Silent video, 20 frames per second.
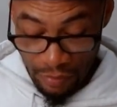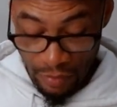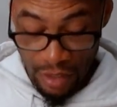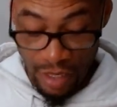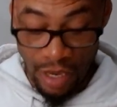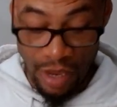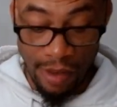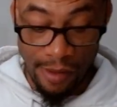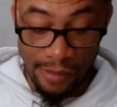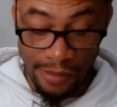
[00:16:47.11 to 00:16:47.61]

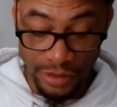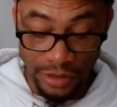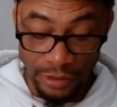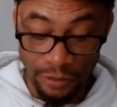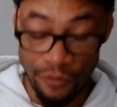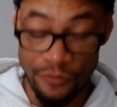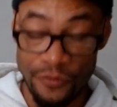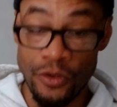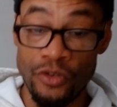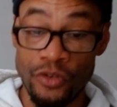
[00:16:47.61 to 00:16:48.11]
Yeah, a
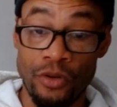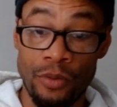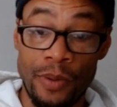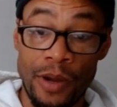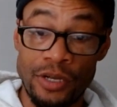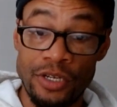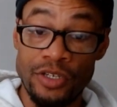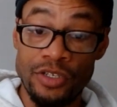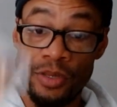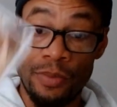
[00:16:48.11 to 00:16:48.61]
refusal to
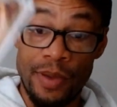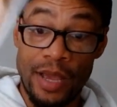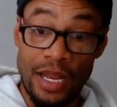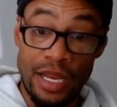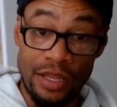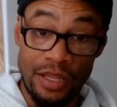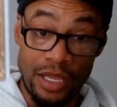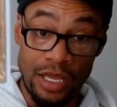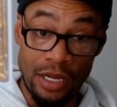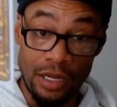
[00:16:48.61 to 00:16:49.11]
participate
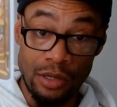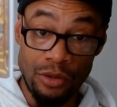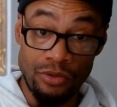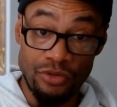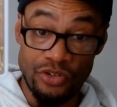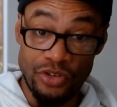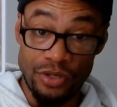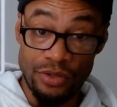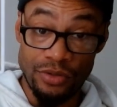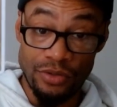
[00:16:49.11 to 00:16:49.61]
in the
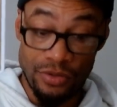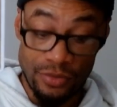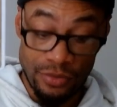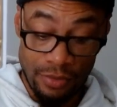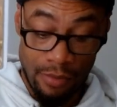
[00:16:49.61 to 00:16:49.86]
illusions.